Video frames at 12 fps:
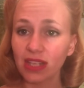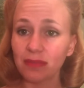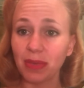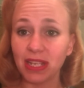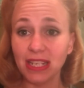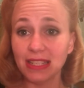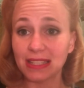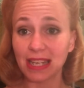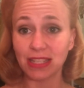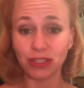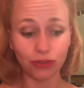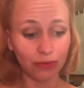But yes,
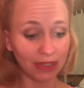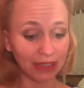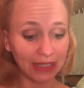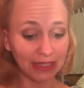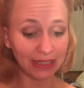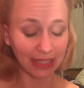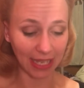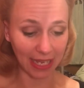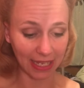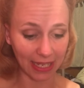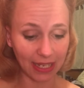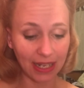I do really
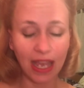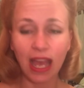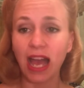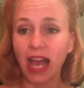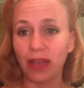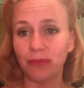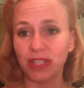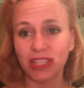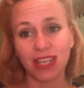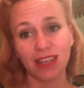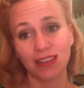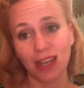like it. I wish
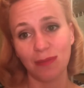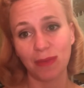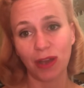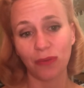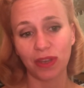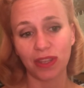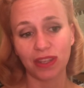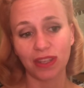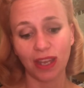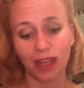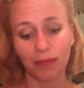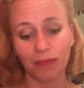they had come out with
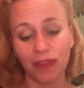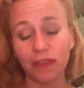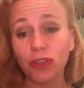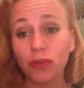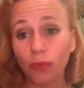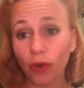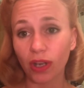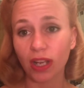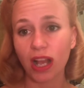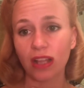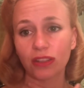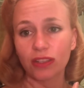a few more
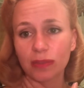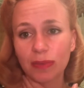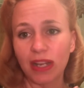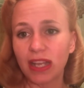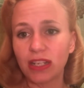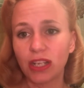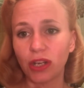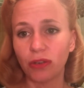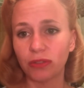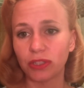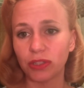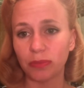colors, but I
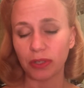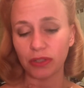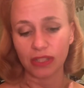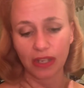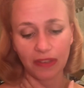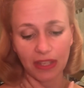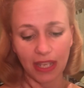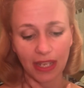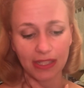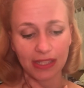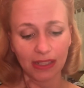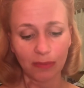know to produce everything
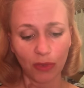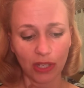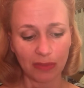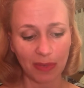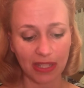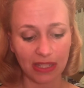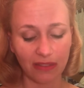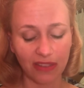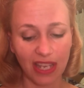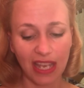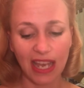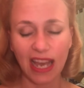it's a little more expensive.
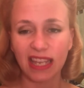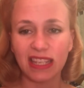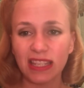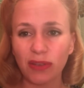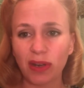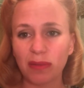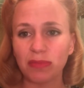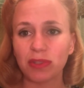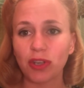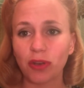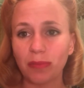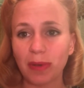I think the one I'm
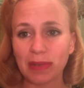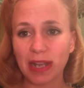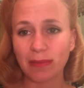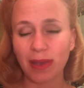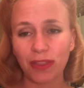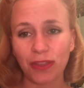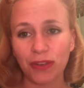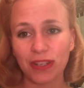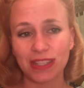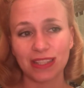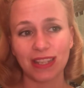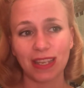so bummed out about though
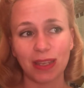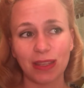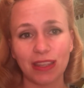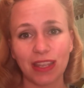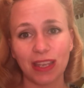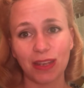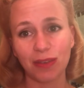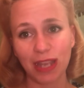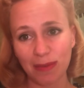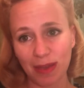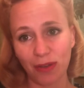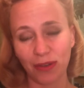is they
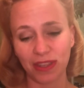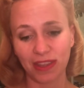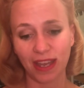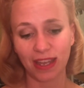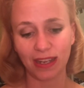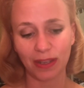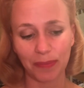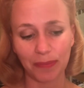came out with that